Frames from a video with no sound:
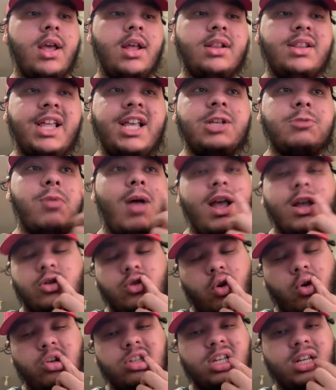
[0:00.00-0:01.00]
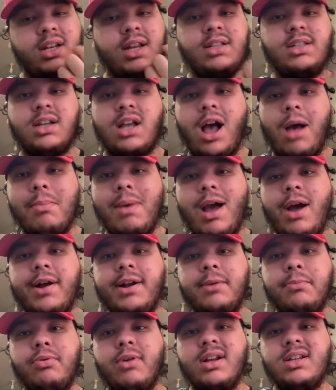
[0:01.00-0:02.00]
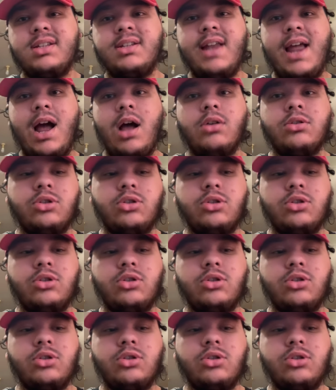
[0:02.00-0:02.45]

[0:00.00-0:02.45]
These players also need to come out and impress now.